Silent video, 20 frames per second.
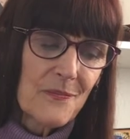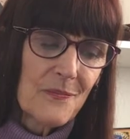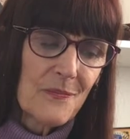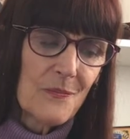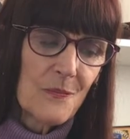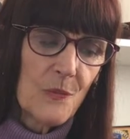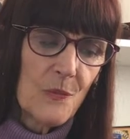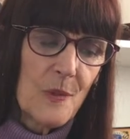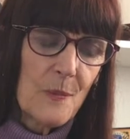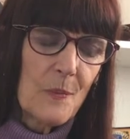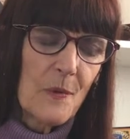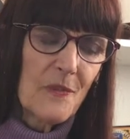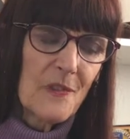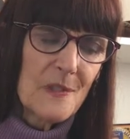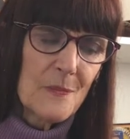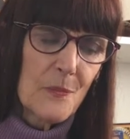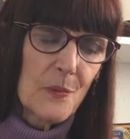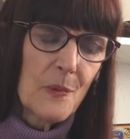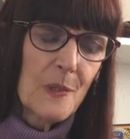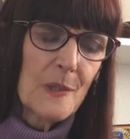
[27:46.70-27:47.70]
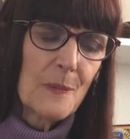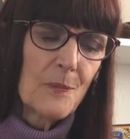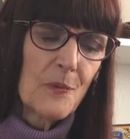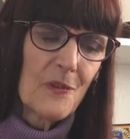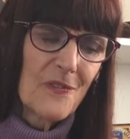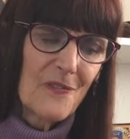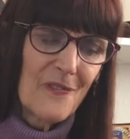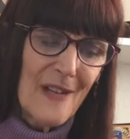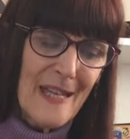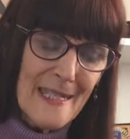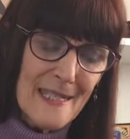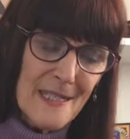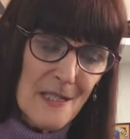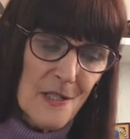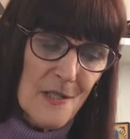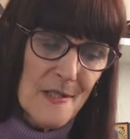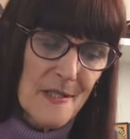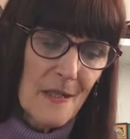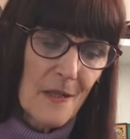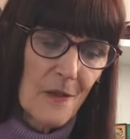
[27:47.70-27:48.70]
we prevent
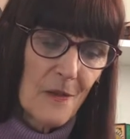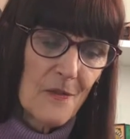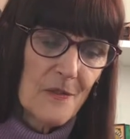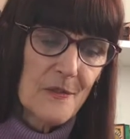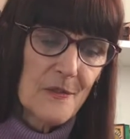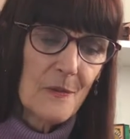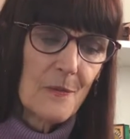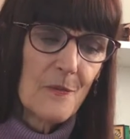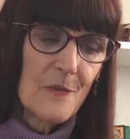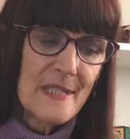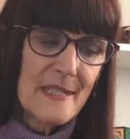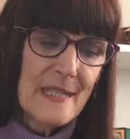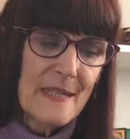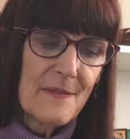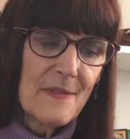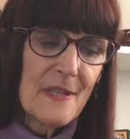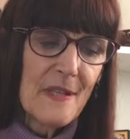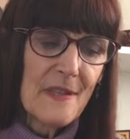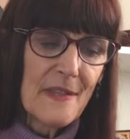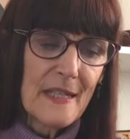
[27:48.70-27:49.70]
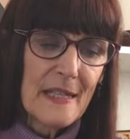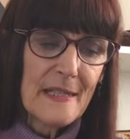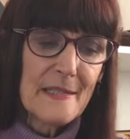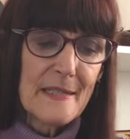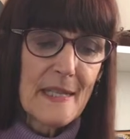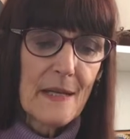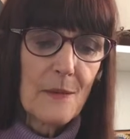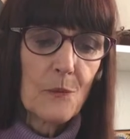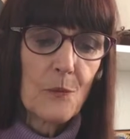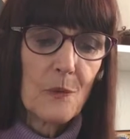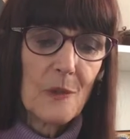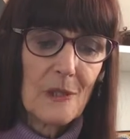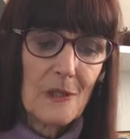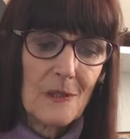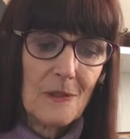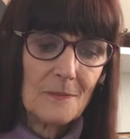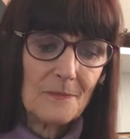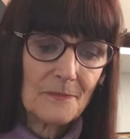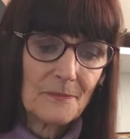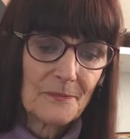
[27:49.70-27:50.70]
ourselves from receiving the things that will.